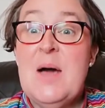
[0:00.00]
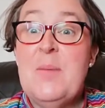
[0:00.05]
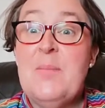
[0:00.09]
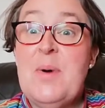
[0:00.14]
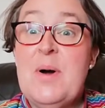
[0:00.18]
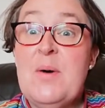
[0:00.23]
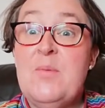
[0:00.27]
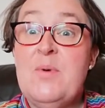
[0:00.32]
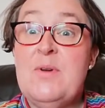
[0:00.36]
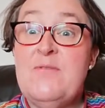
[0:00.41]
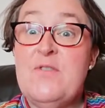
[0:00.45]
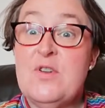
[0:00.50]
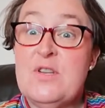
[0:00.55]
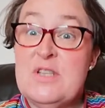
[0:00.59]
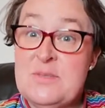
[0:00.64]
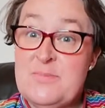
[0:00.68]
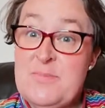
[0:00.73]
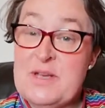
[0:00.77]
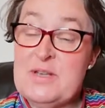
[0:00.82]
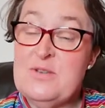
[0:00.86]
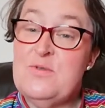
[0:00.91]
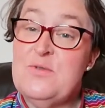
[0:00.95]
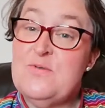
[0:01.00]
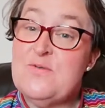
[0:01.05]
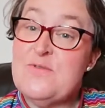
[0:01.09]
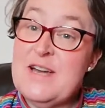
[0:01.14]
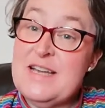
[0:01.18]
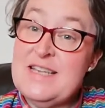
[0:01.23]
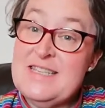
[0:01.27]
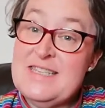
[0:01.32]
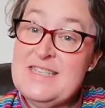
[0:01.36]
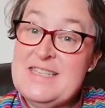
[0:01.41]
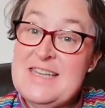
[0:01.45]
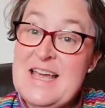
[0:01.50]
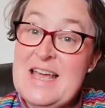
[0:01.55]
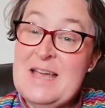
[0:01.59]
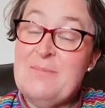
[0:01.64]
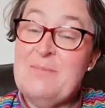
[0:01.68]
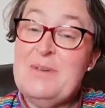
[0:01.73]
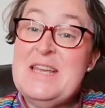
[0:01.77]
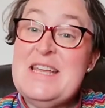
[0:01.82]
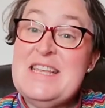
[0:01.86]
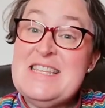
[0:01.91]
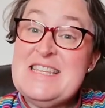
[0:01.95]
But we've got a special friend today and we
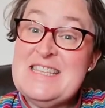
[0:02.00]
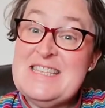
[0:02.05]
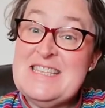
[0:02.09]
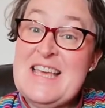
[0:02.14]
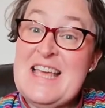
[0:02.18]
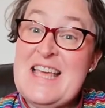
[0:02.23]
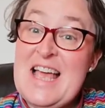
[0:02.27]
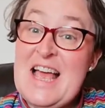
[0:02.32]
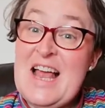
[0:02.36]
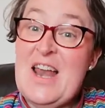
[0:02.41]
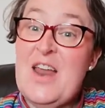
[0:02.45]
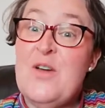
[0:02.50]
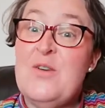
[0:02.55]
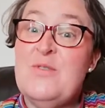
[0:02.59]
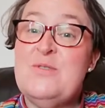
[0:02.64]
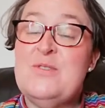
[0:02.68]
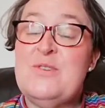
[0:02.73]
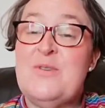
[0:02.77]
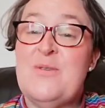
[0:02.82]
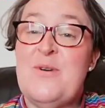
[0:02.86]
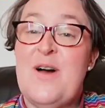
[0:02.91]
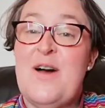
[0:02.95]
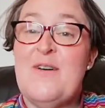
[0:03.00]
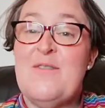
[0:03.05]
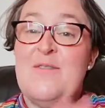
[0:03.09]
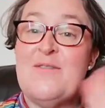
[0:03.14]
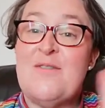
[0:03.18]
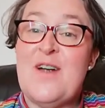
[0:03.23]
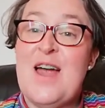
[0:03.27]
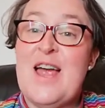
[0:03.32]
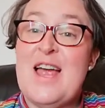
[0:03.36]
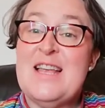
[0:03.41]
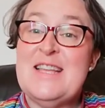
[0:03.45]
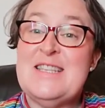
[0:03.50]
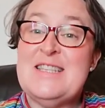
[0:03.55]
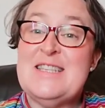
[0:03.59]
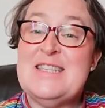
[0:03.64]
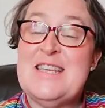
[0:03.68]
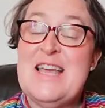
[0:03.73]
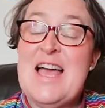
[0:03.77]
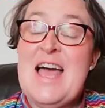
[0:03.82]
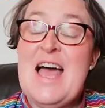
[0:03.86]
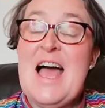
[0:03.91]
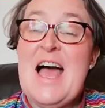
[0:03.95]
need to say hello to our friend.
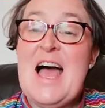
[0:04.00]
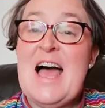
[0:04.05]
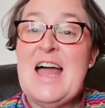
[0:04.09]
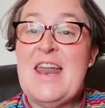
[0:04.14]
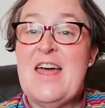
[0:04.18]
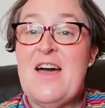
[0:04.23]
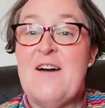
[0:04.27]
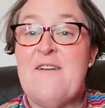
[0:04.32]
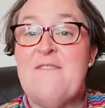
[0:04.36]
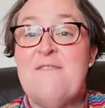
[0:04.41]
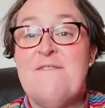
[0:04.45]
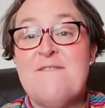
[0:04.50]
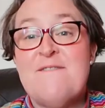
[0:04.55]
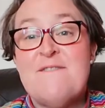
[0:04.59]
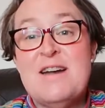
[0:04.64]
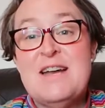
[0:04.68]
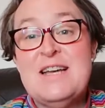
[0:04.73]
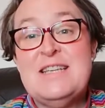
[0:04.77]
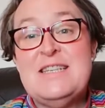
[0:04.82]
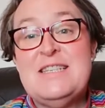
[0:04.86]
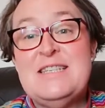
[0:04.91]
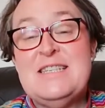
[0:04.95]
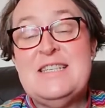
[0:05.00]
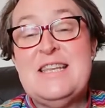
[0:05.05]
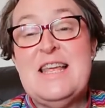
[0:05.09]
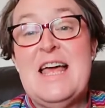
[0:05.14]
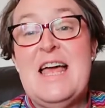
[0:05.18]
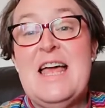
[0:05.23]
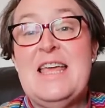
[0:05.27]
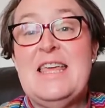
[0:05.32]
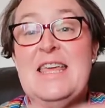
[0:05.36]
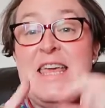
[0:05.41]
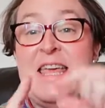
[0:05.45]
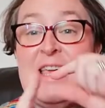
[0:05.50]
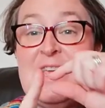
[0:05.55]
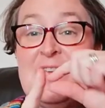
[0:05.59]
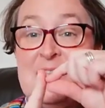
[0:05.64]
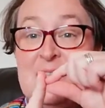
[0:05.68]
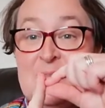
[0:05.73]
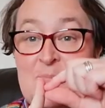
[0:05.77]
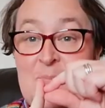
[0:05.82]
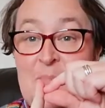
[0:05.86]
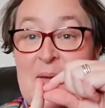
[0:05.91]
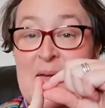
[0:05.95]
And our friend today
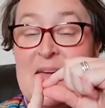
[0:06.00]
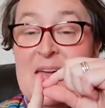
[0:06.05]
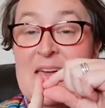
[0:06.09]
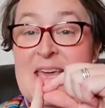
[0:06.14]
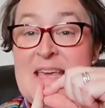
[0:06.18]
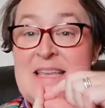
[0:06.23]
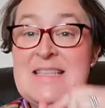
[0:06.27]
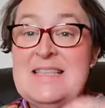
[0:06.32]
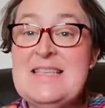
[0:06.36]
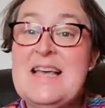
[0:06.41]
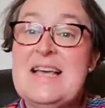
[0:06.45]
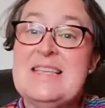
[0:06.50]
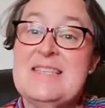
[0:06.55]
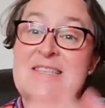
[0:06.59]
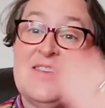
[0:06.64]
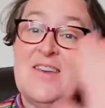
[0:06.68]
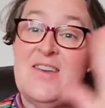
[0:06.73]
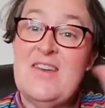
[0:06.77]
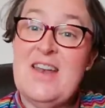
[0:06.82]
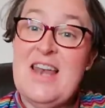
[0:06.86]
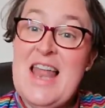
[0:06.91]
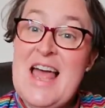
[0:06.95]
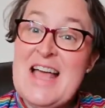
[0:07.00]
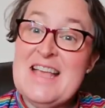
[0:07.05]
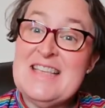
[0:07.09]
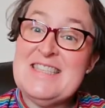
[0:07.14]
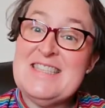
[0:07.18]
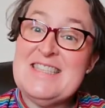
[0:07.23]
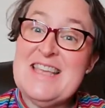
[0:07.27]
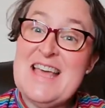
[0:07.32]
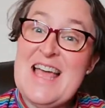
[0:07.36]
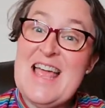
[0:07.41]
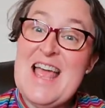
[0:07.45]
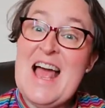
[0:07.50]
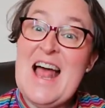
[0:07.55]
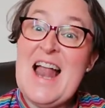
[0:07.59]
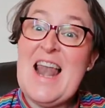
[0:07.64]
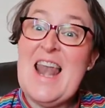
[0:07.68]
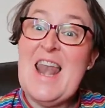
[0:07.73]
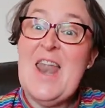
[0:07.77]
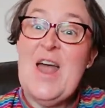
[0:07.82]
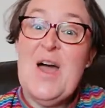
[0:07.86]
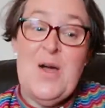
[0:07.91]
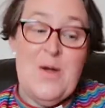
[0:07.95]
is Peter. So let's say
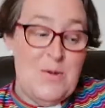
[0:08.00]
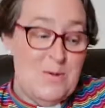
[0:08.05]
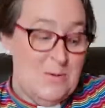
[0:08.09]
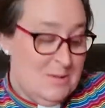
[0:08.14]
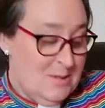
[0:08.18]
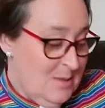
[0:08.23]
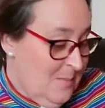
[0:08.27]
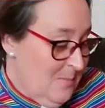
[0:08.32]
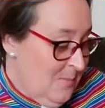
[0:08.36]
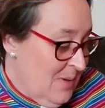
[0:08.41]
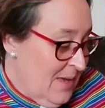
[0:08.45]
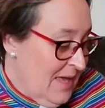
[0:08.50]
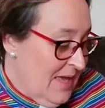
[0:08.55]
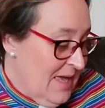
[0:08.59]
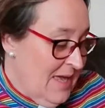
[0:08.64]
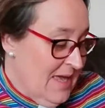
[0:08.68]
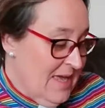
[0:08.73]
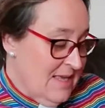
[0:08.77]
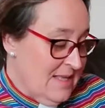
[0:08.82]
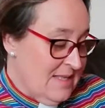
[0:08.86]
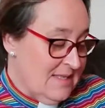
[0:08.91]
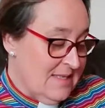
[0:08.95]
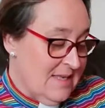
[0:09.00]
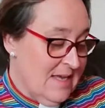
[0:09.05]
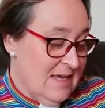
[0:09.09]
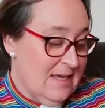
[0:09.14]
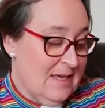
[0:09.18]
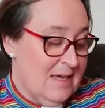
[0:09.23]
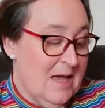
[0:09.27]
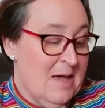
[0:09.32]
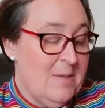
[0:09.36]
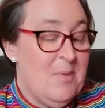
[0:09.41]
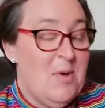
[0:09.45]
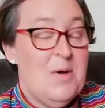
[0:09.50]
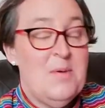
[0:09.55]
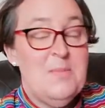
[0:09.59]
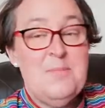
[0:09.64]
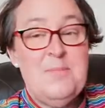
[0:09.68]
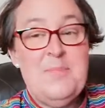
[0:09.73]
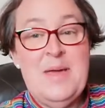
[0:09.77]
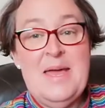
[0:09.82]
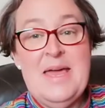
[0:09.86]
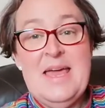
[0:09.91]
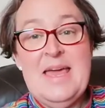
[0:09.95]
hello to Peter. Come on,
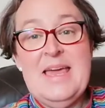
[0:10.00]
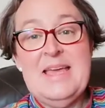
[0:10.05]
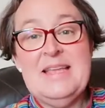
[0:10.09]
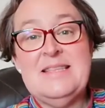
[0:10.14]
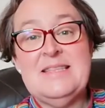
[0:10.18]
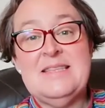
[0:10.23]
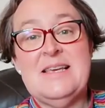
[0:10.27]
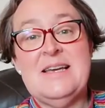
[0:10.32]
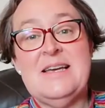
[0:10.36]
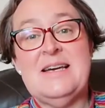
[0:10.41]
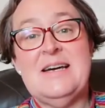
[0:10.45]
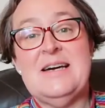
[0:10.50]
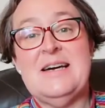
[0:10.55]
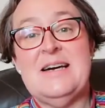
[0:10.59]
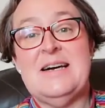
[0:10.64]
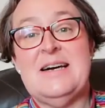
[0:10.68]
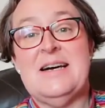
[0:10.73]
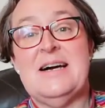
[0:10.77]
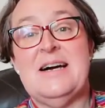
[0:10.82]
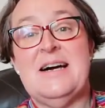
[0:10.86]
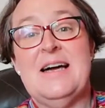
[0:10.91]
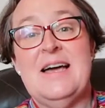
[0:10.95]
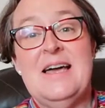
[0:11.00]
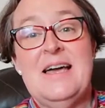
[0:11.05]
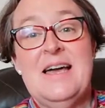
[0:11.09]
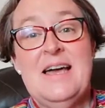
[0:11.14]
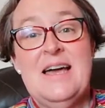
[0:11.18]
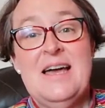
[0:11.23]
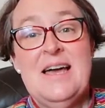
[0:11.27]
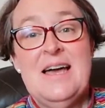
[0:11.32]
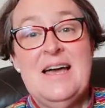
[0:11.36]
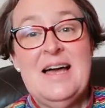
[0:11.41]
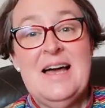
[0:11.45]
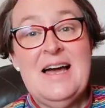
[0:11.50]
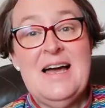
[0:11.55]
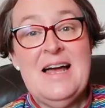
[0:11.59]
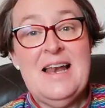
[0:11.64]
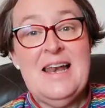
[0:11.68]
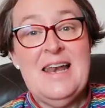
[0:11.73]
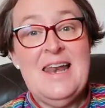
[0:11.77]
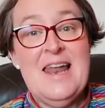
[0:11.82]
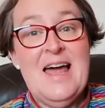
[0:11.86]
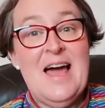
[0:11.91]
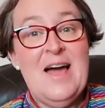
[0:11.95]
Peter.
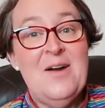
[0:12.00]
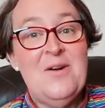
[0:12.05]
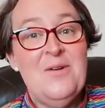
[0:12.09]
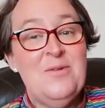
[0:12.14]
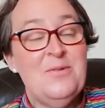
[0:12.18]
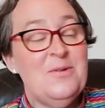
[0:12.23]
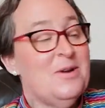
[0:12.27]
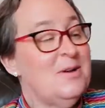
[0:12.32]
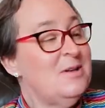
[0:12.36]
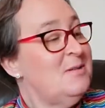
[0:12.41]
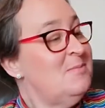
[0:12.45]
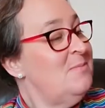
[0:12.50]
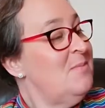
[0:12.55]
Hello, good